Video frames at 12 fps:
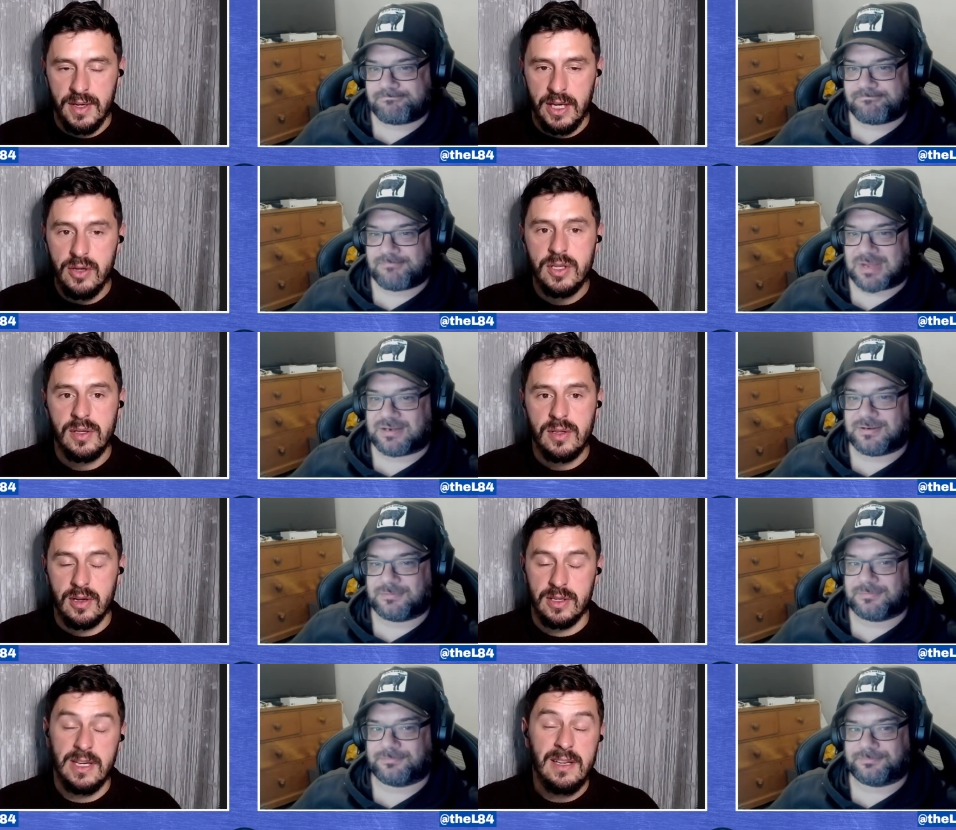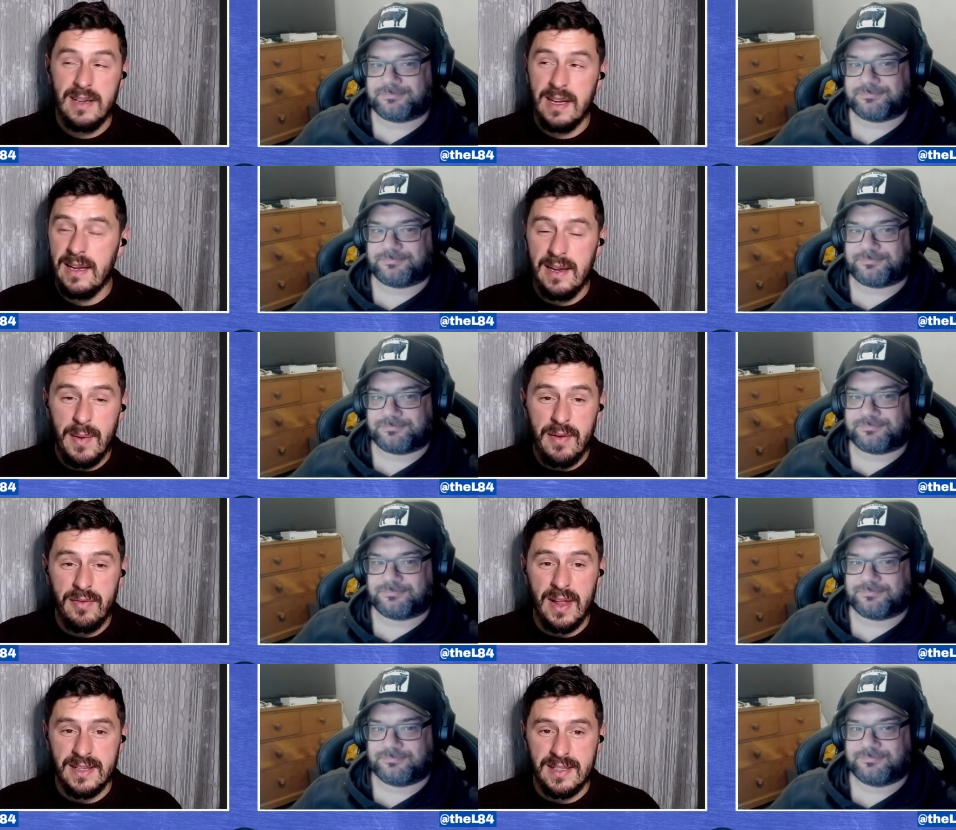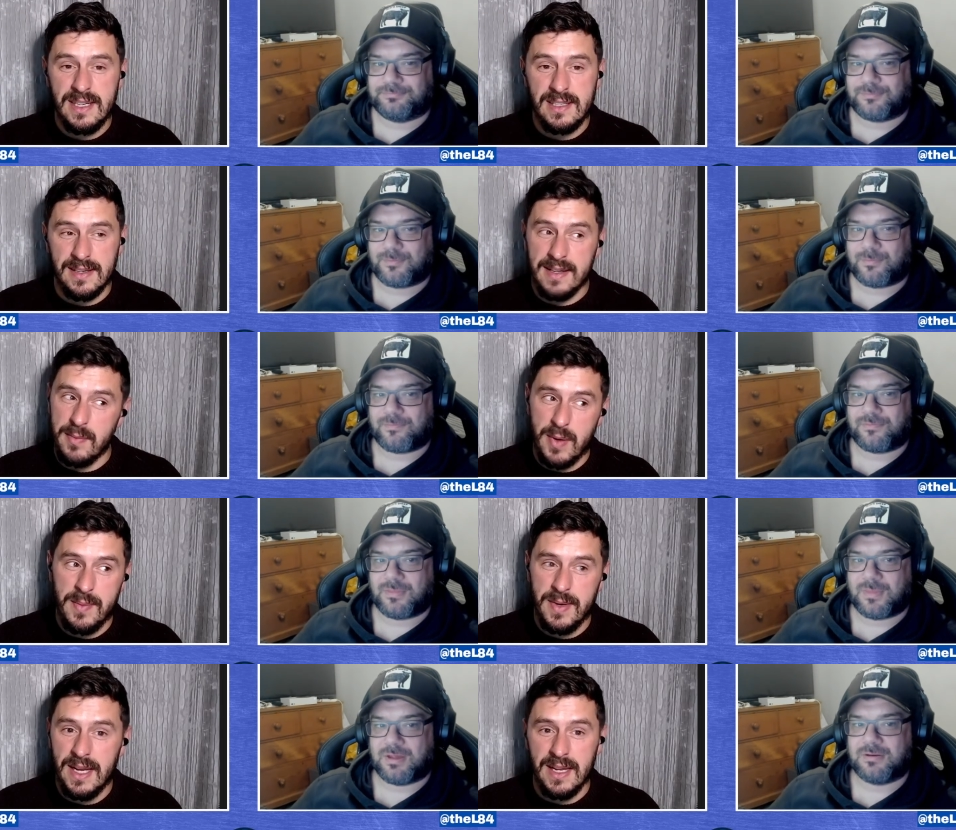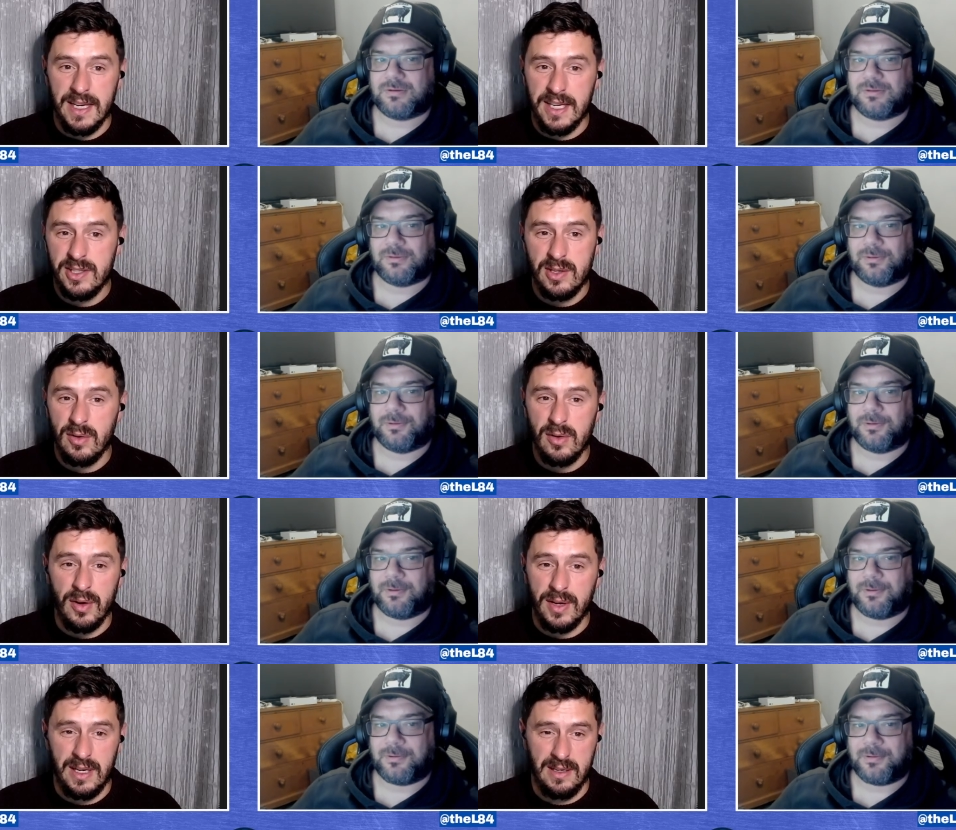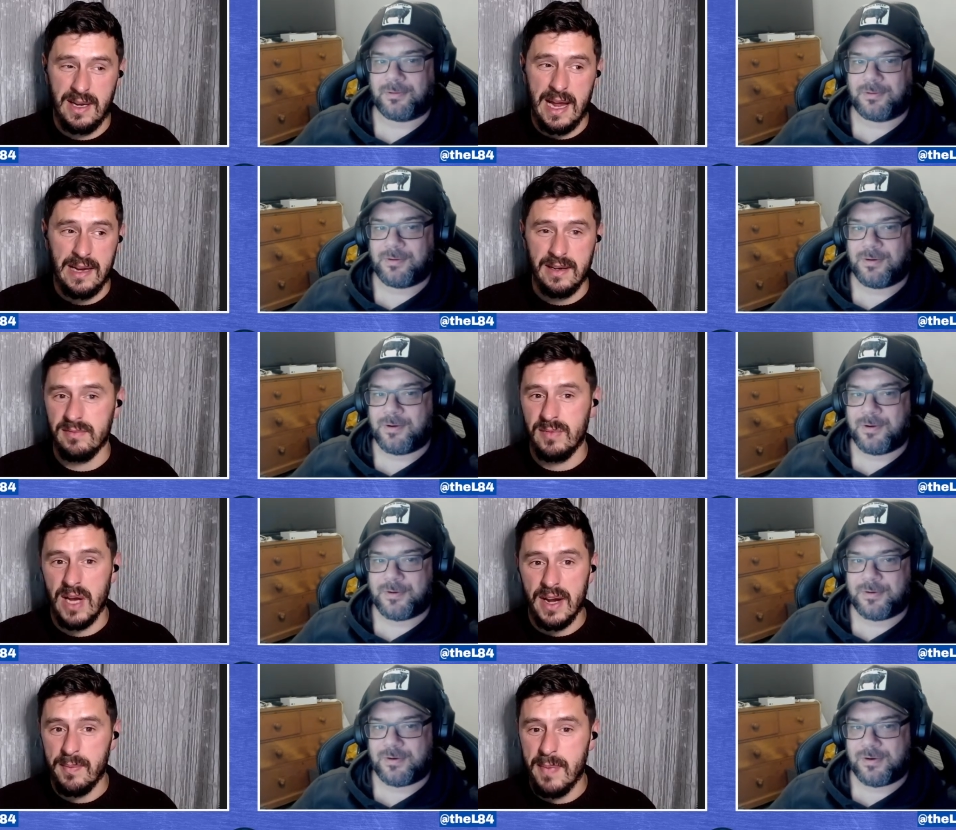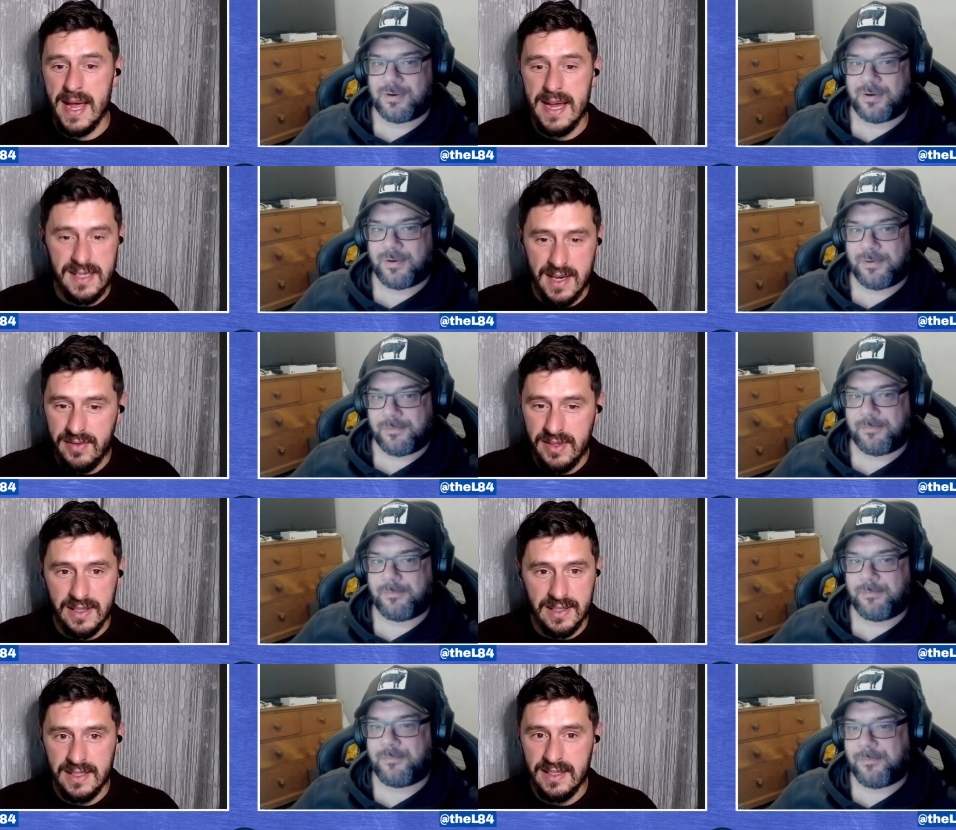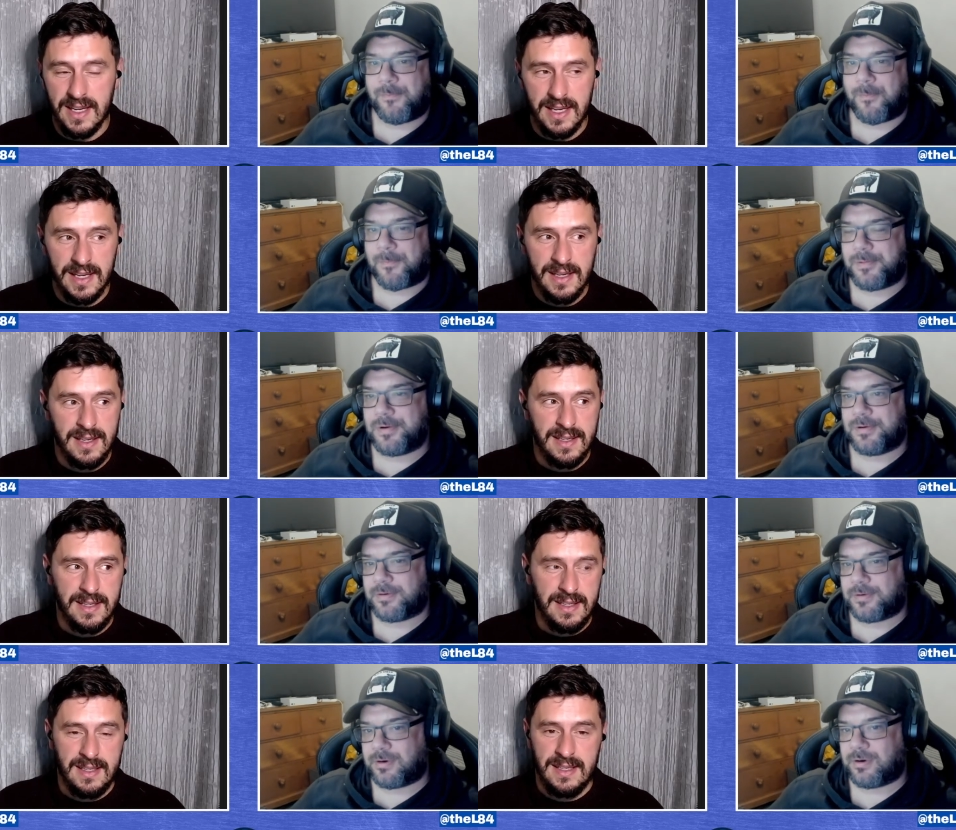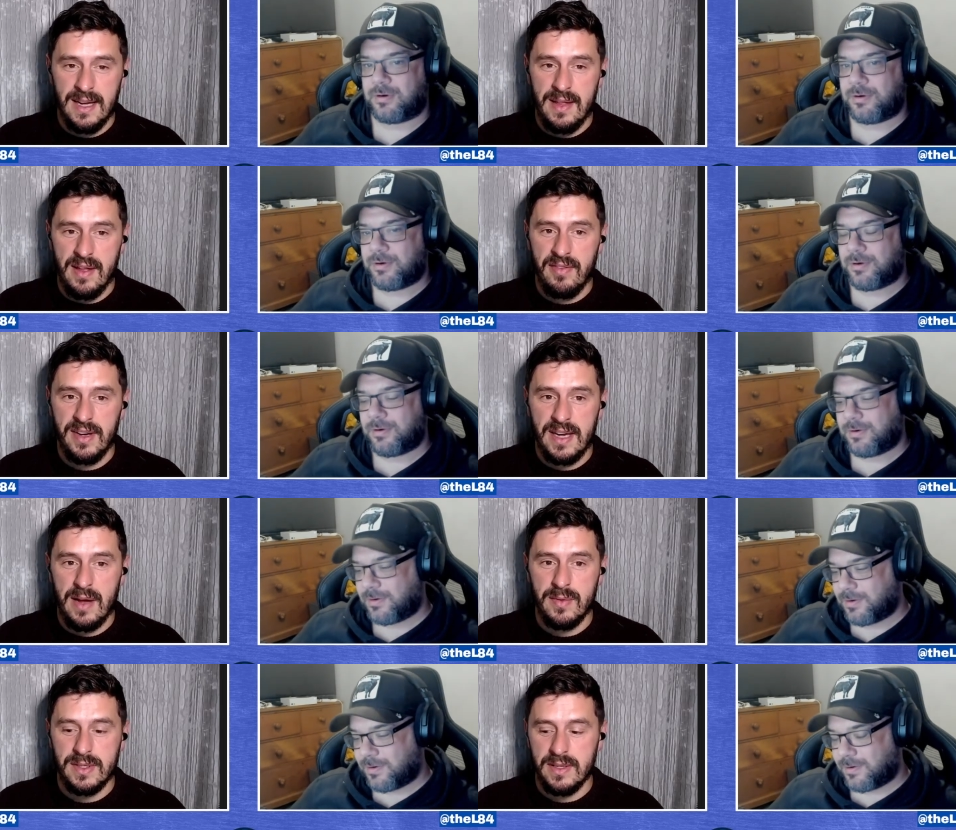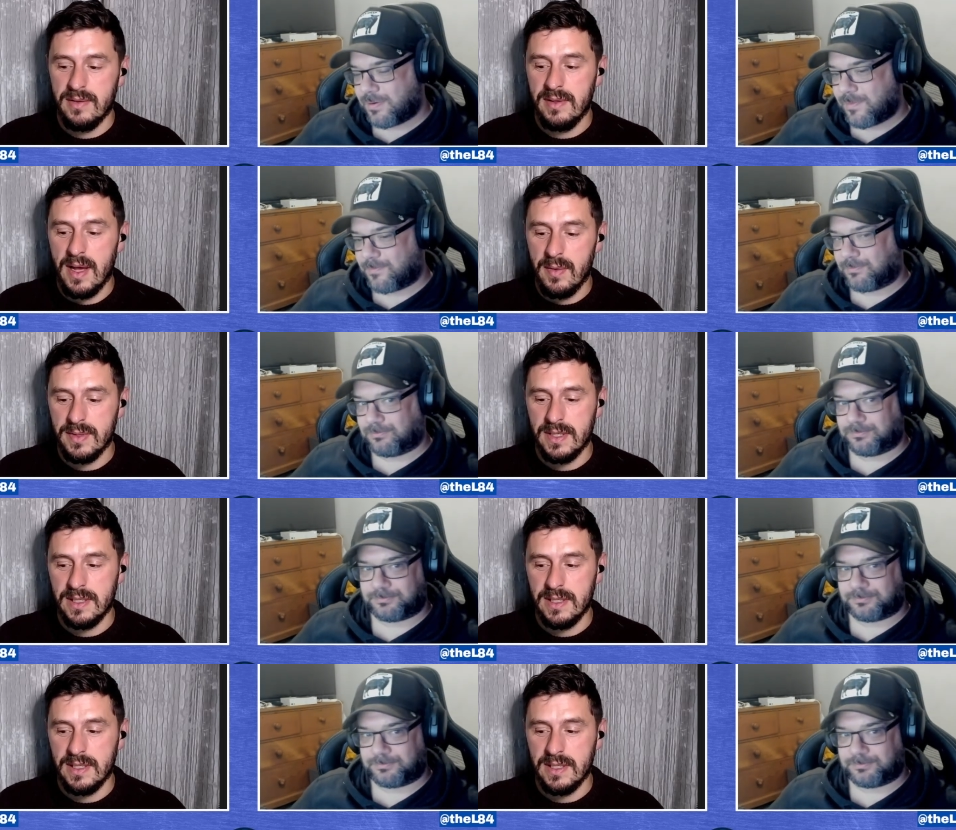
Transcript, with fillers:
Speaker 1: used because he, he, he went for that season in the Premier League and he just looked like he gained a yard of pace and everything, didn't he? And I think that was the that was